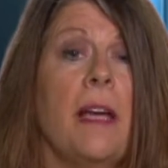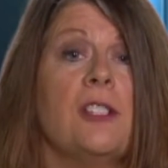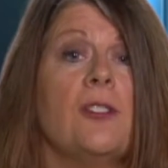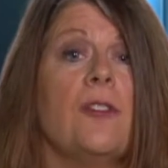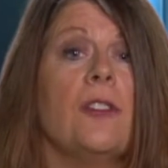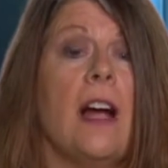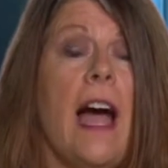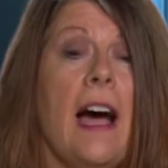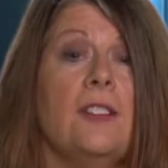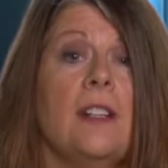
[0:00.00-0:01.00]
Make sure their
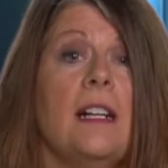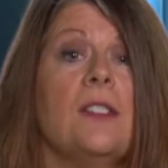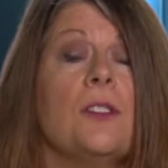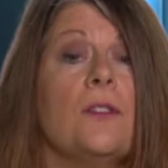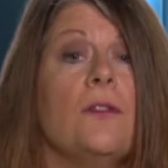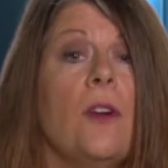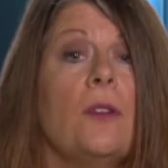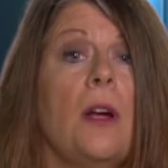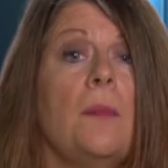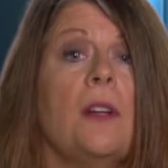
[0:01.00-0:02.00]
address, their
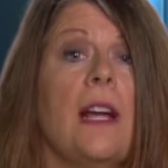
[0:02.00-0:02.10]
phone number,